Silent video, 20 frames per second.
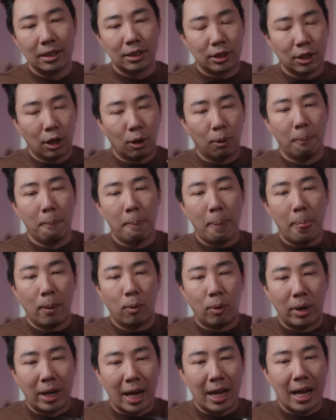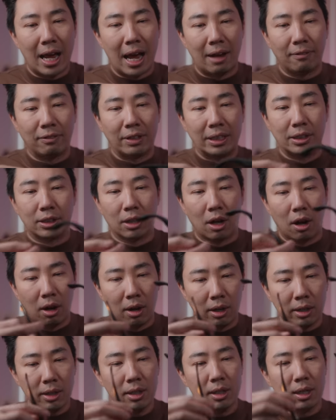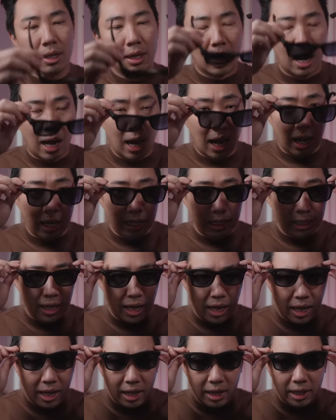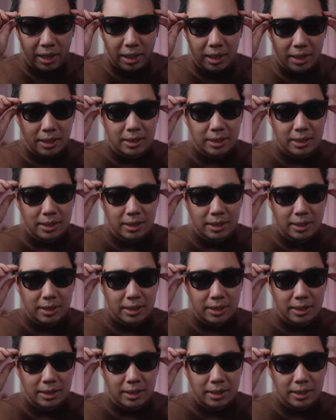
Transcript: So when I have these on, I can